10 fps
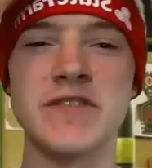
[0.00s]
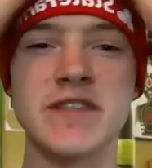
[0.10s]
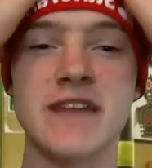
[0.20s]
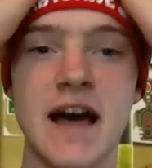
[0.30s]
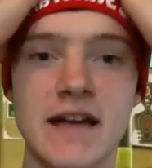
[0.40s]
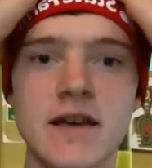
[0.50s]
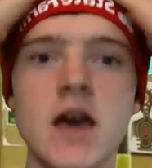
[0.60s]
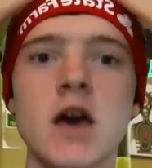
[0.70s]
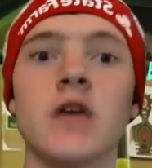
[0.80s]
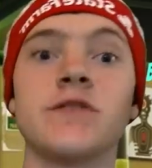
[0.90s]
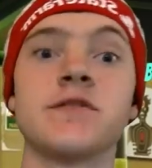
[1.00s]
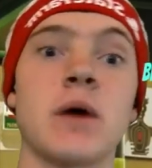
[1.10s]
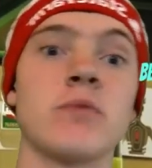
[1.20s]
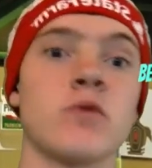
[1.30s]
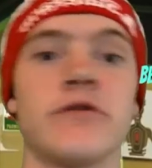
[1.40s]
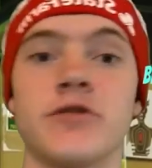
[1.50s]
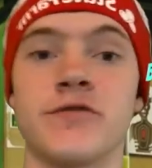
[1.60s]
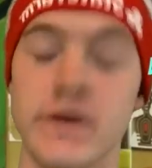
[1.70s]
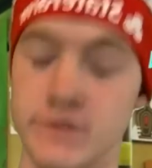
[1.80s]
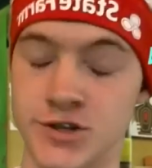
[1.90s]
this guys. This is probably one of your
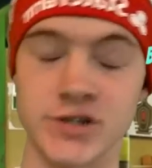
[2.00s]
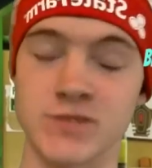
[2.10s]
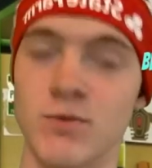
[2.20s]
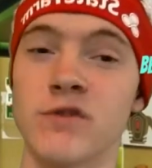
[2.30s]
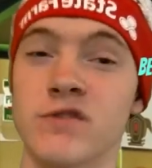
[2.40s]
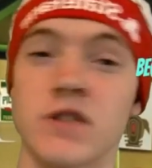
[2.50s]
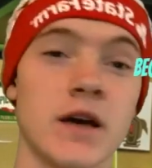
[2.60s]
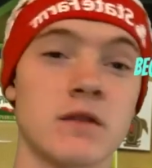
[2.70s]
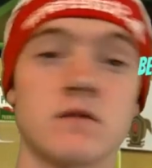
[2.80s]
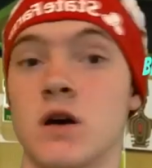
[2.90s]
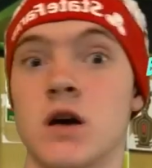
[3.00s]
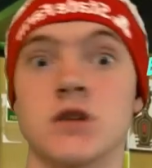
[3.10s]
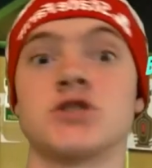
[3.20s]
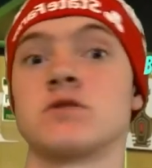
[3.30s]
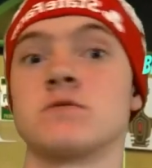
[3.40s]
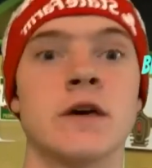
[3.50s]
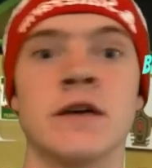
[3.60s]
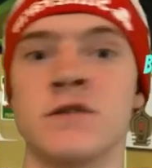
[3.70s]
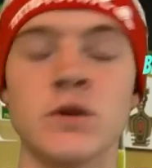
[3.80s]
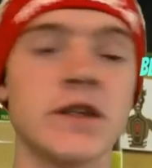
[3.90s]
favorite series, most liked. Uh, just
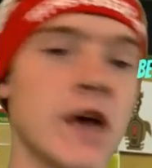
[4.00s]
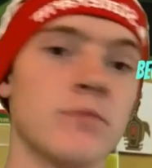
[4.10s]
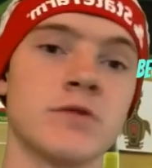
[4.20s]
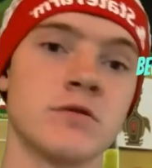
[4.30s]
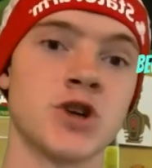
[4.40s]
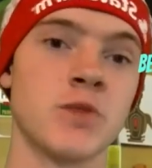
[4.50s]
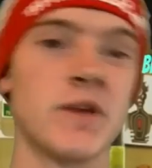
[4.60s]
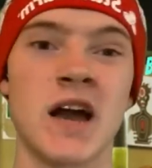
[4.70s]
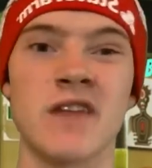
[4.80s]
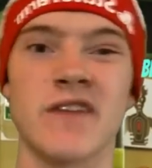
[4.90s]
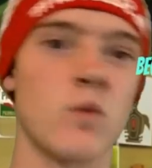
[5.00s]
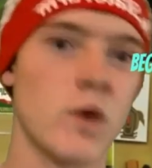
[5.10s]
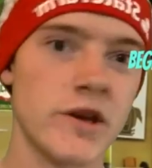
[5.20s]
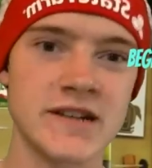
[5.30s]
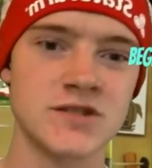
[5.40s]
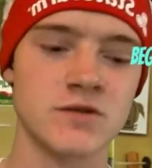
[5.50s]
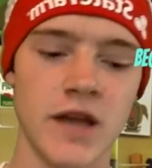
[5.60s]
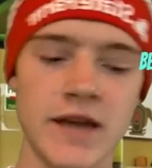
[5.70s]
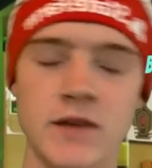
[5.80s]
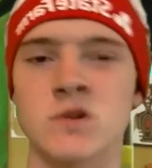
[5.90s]
it's really helped to show me kind of like what you guys are
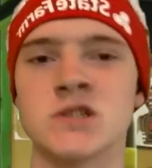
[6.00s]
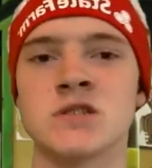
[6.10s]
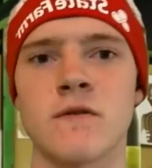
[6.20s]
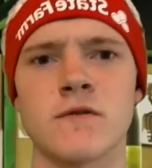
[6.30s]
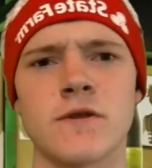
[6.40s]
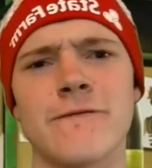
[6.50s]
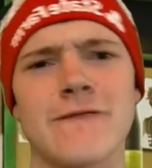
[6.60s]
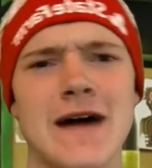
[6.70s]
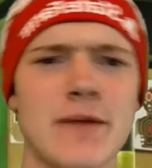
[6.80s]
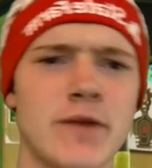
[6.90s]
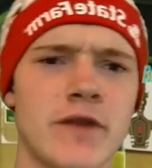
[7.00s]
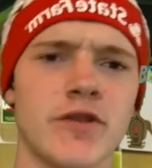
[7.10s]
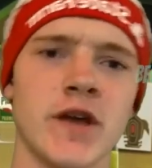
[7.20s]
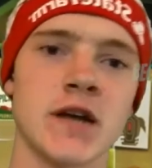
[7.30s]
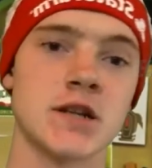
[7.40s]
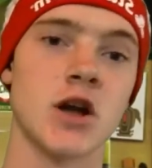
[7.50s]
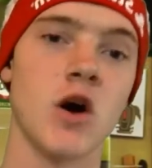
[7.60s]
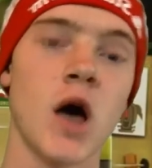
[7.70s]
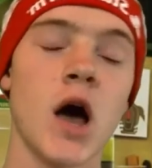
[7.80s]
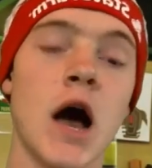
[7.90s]
liking, what's your vibe and everything. Because I know
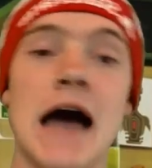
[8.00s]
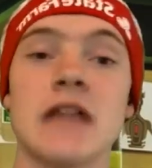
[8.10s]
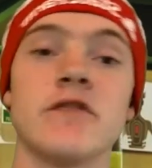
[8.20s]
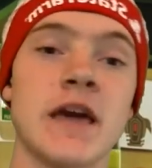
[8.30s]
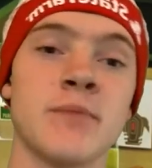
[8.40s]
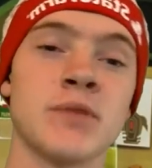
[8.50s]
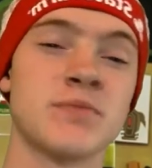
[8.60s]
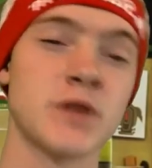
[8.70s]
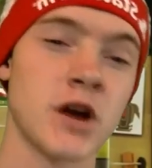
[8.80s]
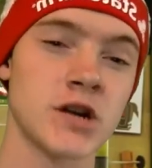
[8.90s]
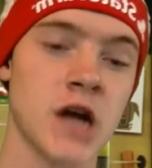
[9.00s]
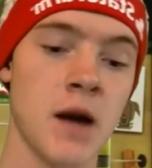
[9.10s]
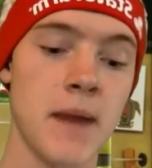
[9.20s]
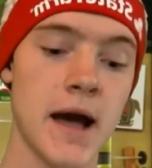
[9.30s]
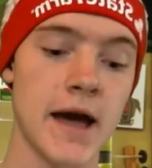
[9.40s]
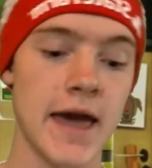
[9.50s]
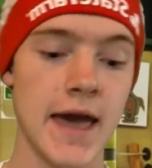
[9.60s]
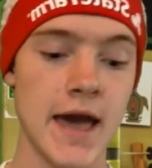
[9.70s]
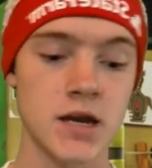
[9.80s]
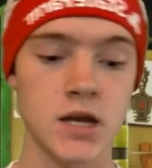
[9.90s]
high level gameplay is pretty hard to come by
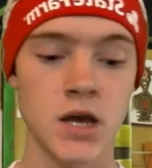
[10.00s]
and